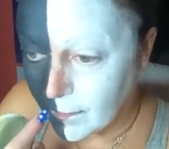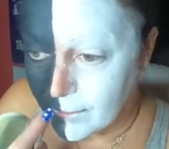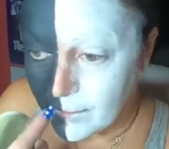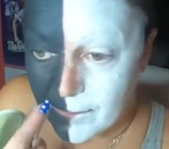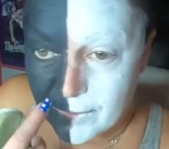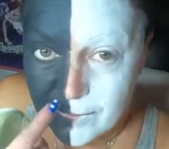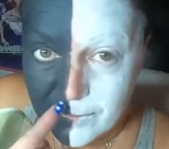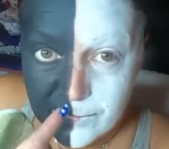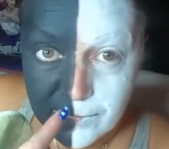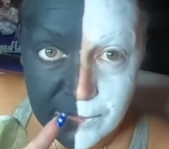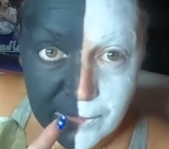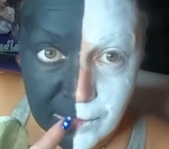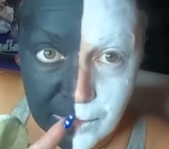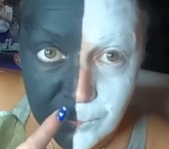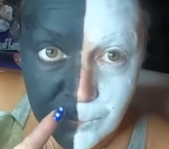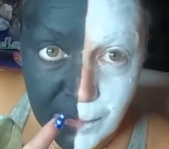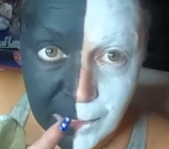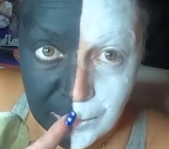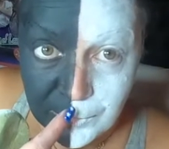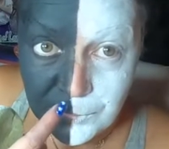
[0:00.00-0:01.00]
and this isn't gonna
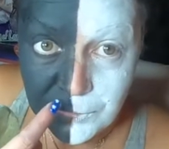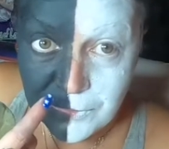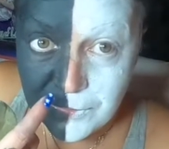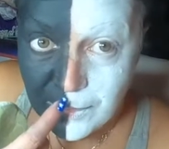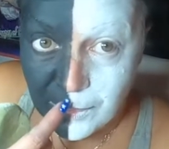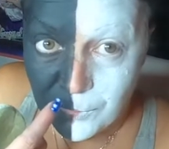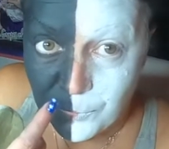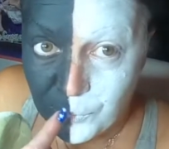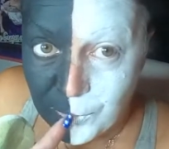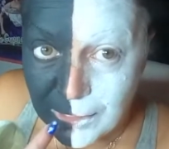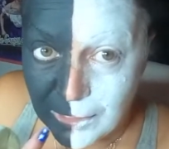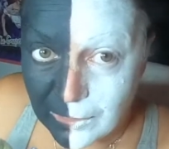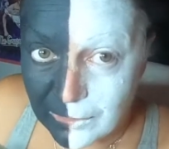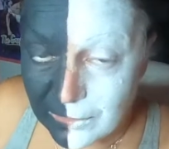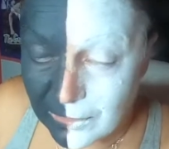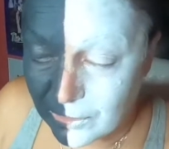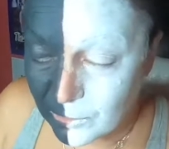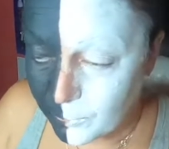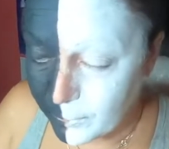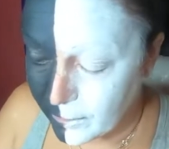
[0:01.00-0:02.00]
matter, you see how I went a
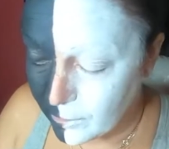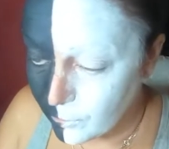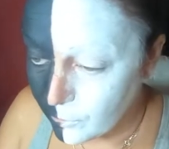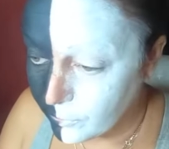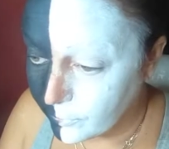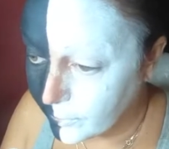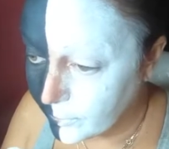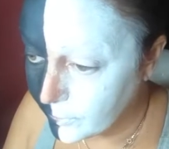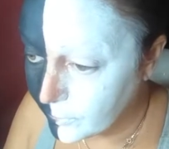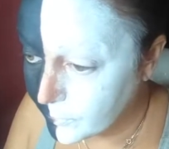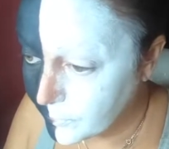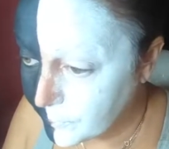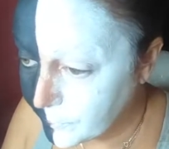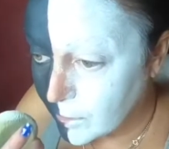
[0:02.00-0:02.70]
little bit over?